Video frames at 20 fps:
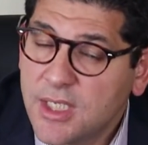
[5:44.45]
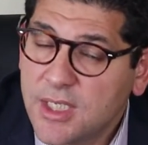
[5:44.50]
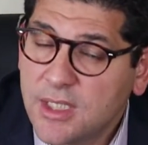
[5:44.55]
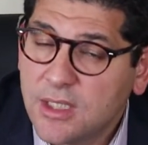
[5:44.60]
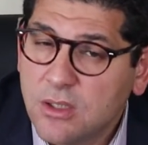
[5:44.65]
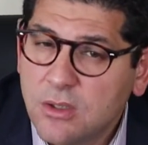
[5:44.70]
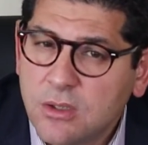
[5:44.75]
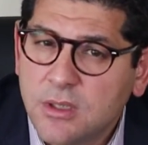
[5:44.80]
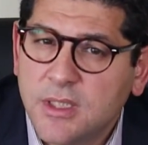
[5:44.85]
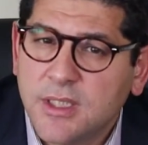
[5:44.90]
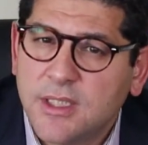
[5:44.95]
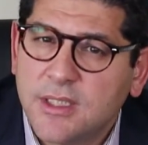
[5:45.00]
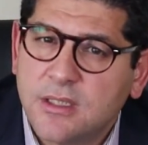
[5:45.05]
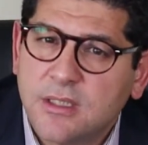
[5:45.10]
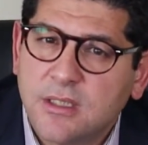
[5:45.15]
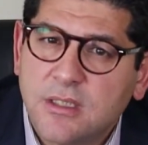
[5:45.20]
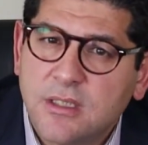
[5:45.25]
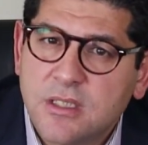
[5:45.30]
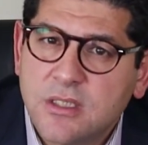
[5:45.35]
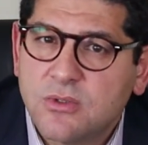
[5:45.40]
and looking at
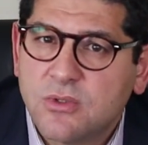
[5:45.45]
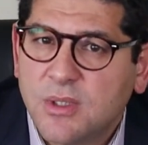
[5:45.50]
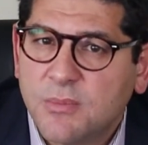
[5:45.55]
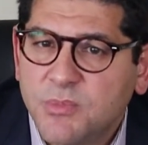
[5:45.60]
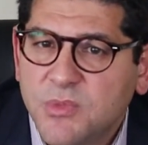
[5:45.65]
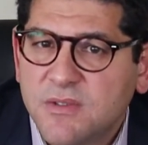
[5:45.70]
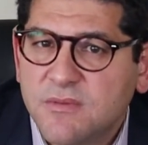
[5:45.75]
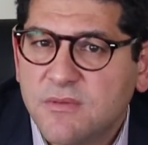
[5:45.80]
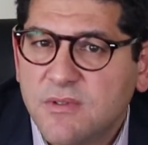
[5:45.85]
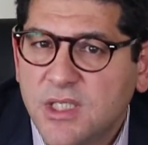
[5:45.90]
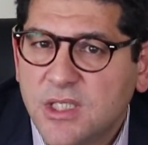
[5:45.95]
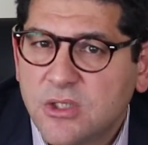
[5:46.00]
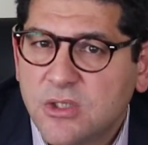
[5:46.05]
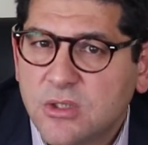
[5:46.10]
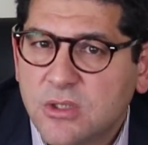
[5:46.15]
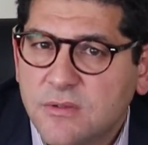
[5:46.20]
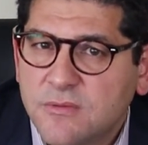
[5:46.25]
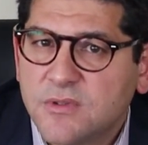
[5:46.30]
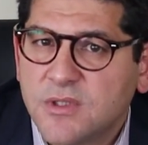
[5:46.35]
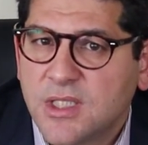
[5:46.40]
the disruptive
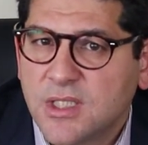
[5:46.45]
nature of